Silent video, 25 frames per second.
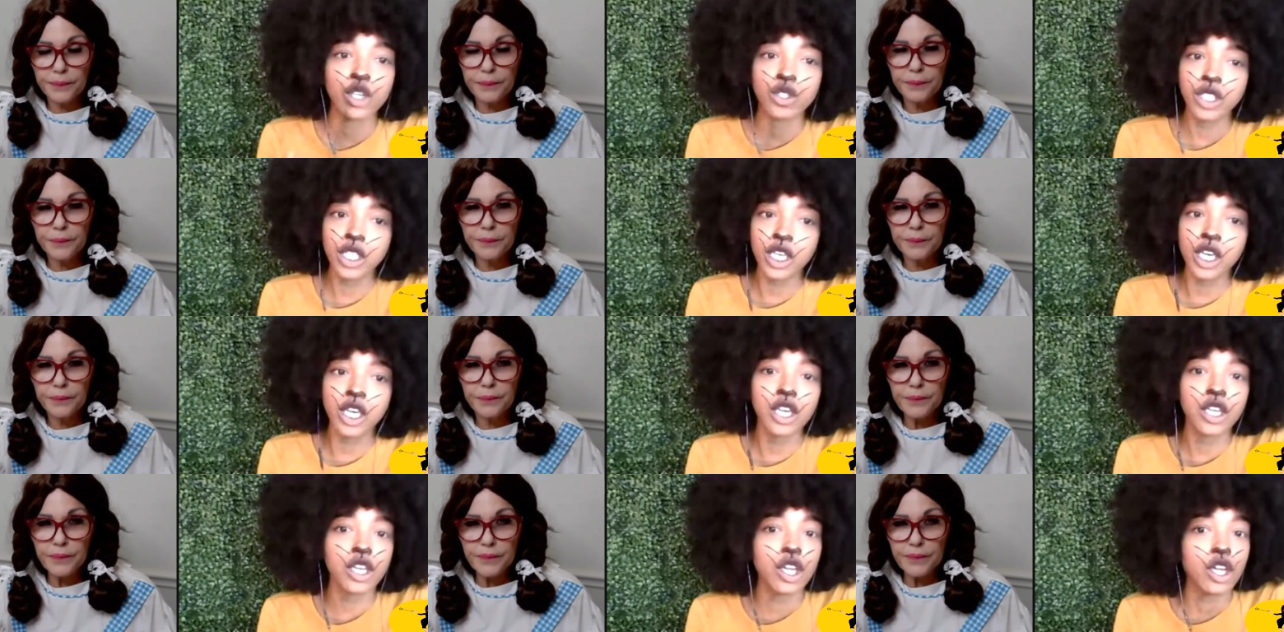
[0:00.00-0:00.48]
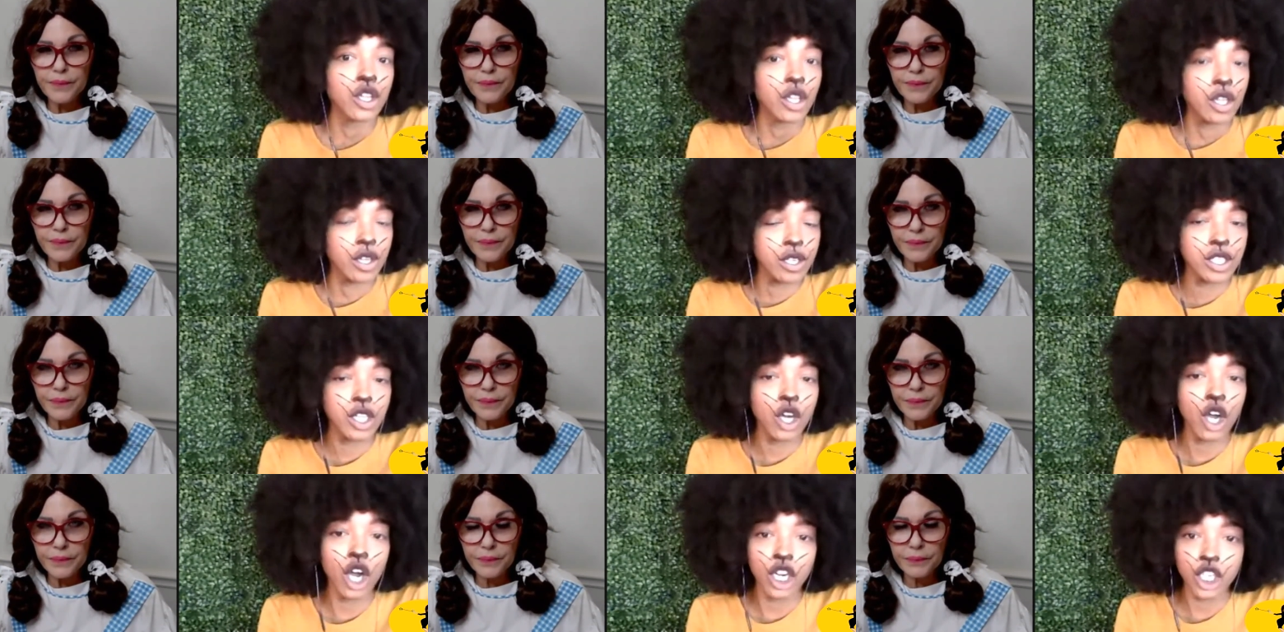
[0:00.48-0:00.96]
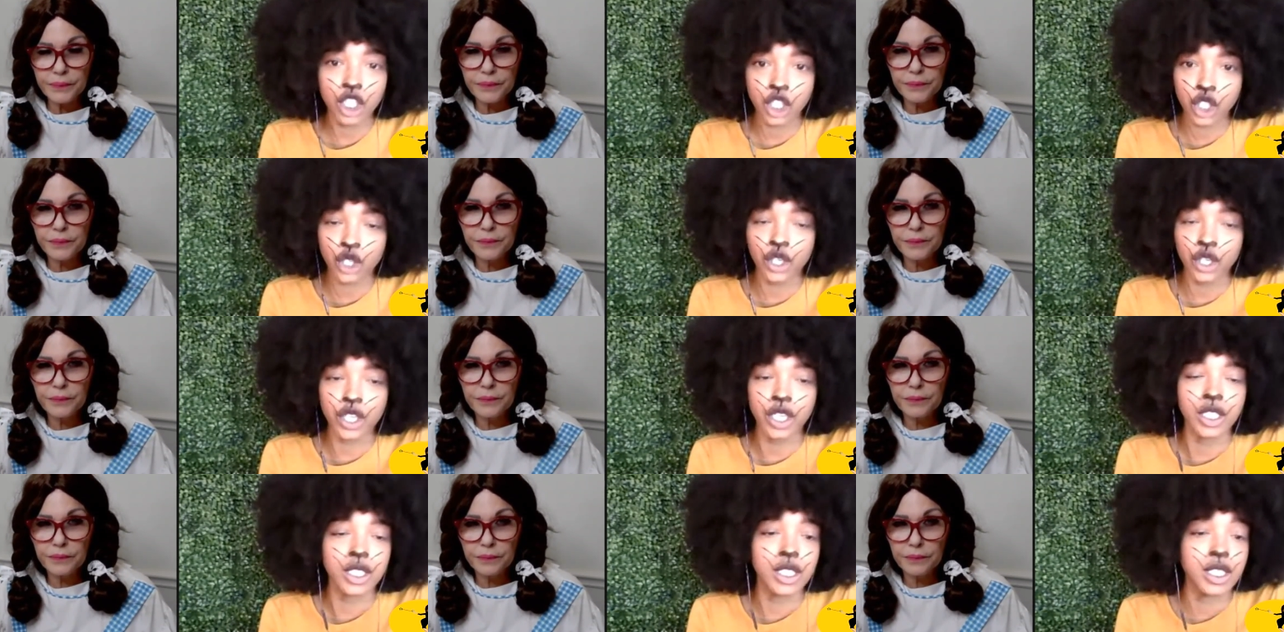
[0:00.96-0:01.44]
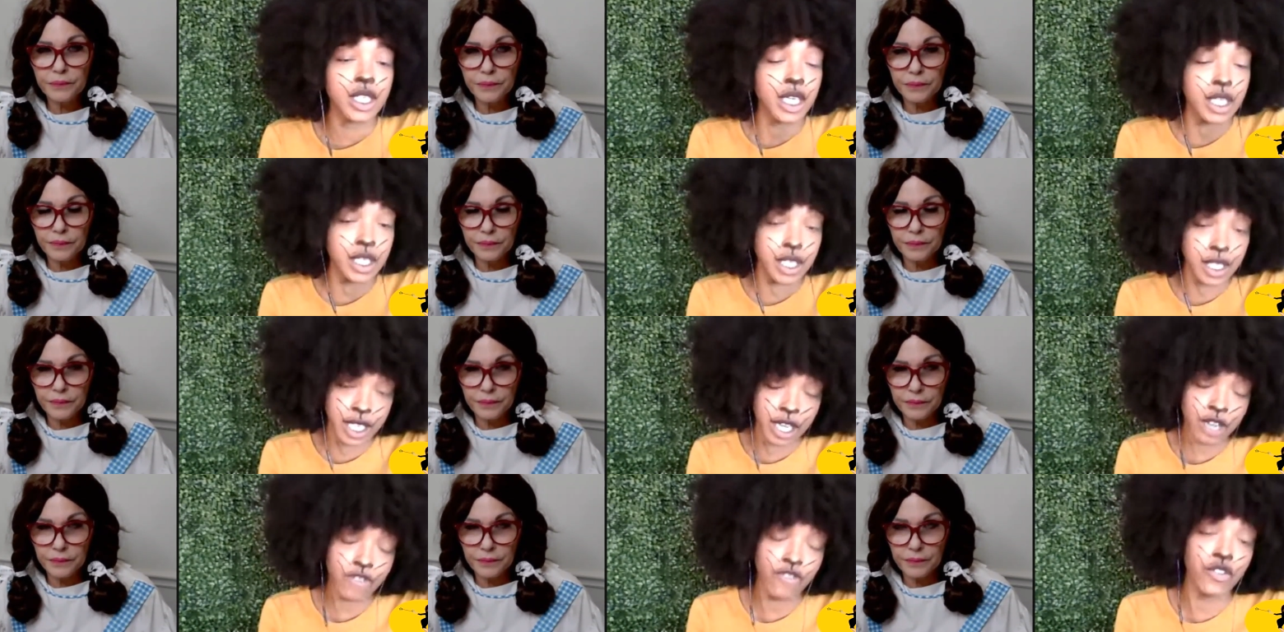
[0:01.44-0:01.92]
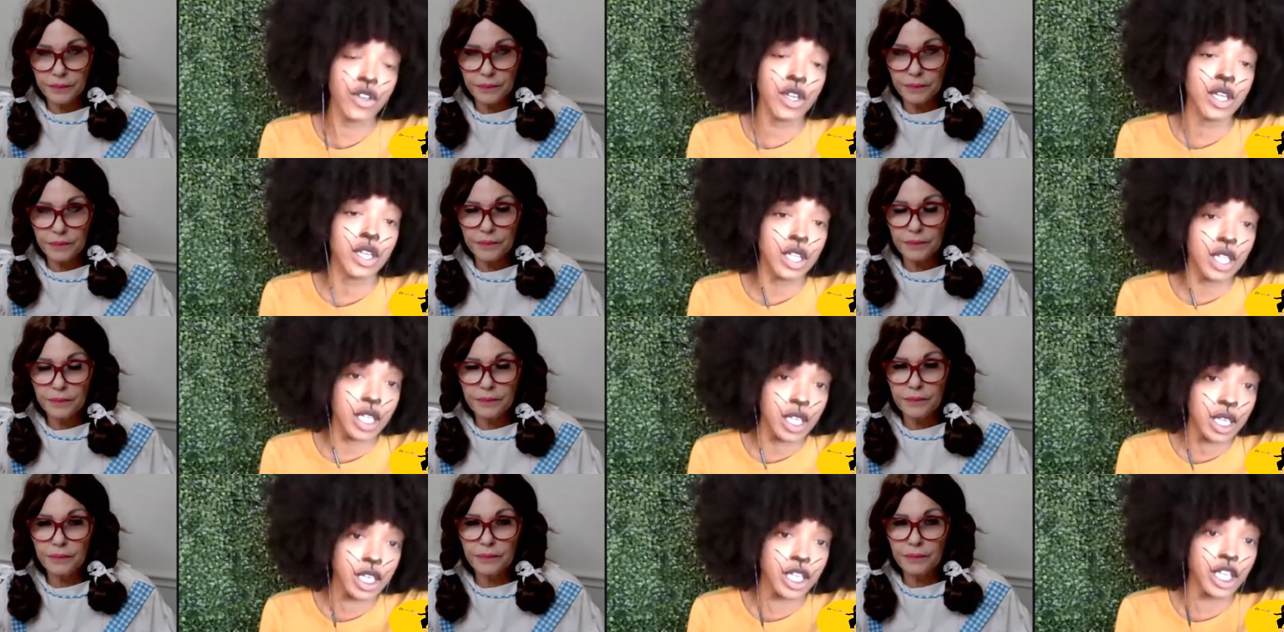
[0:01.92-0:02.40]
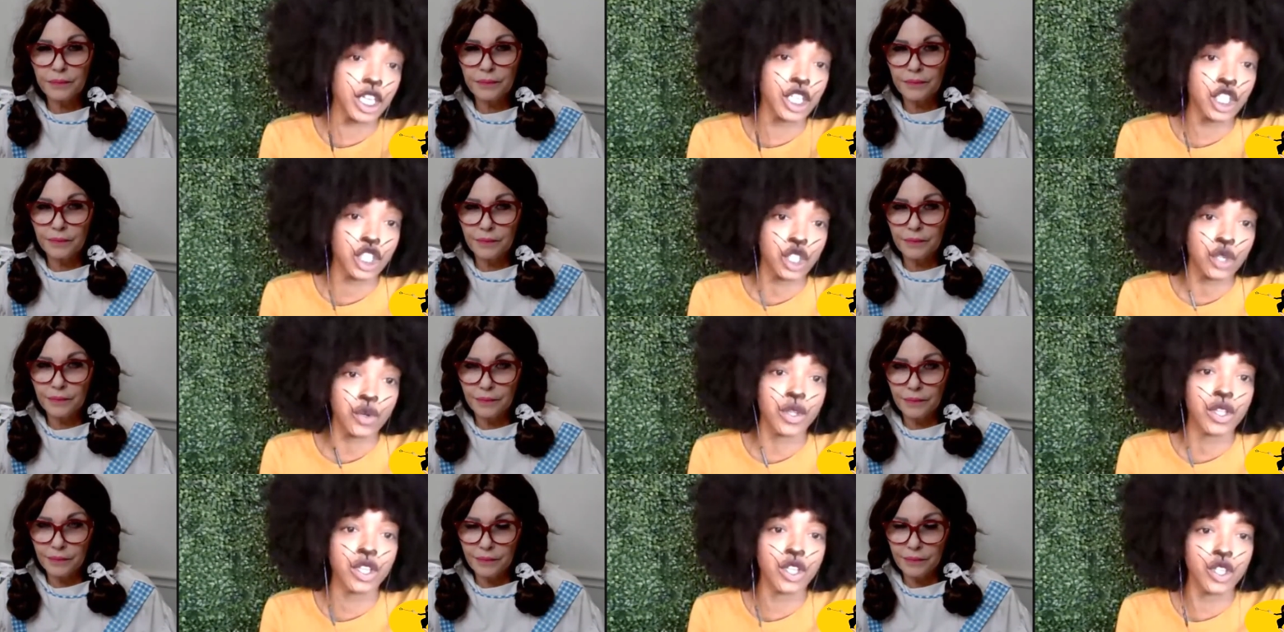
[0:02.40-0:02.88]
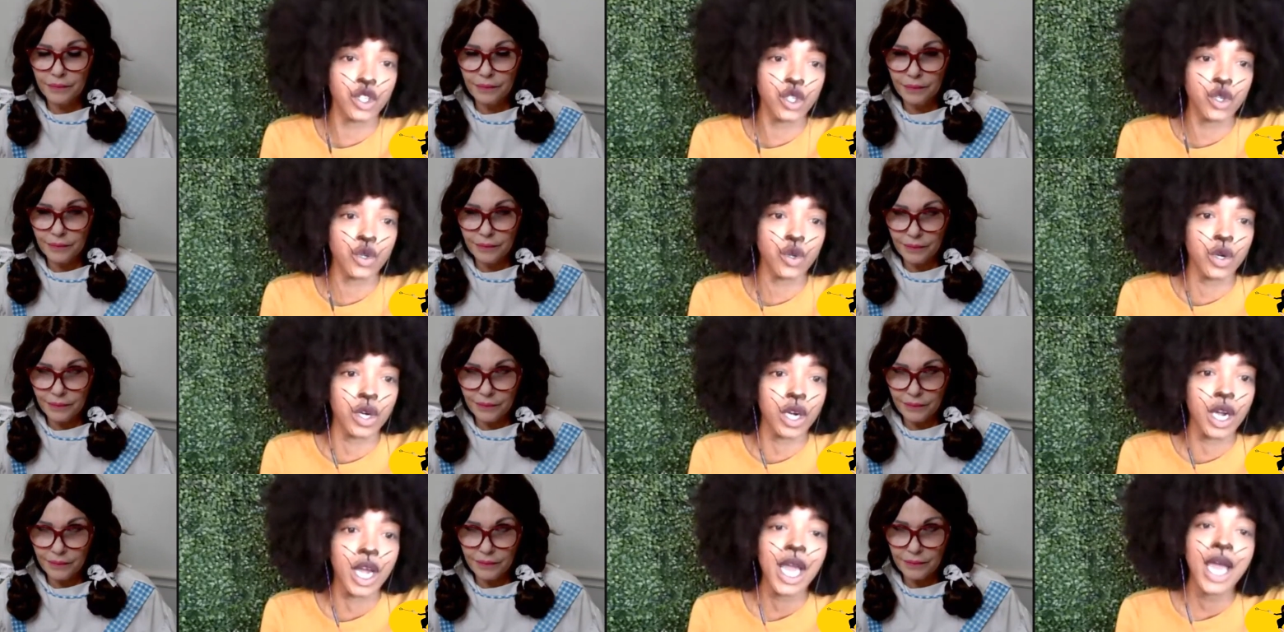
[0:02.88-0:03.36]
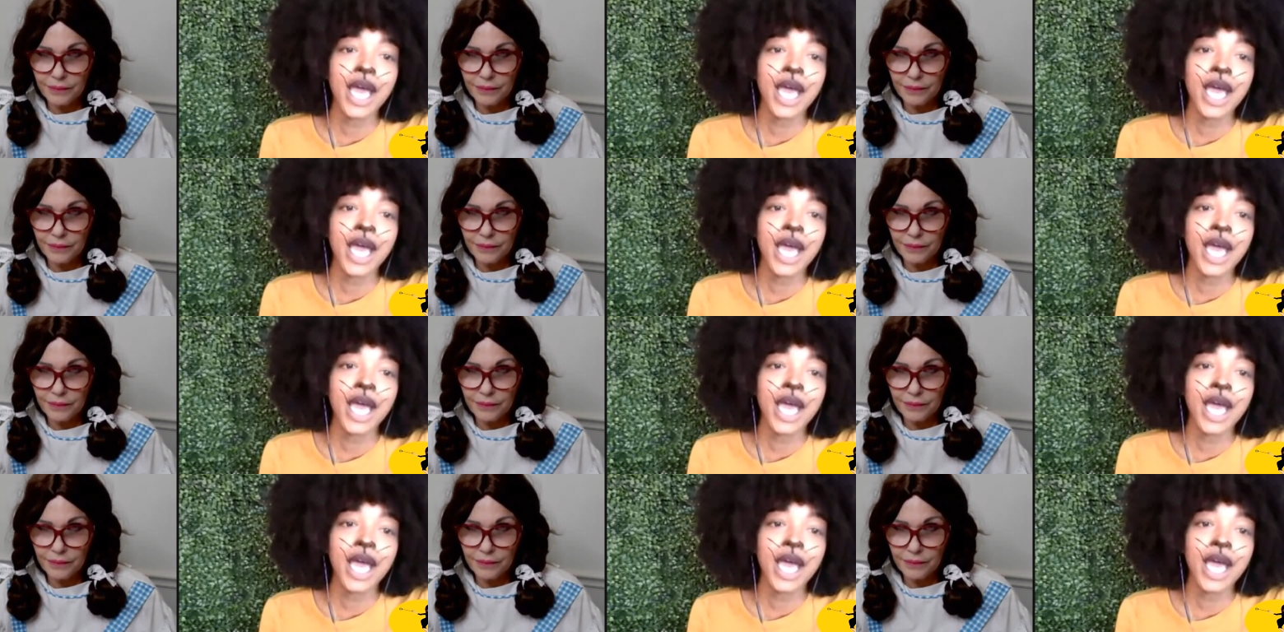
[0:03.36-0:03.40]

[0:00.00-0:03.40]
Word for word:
Speaker 1: So tugging on those heartstrings can definitely get you in the door.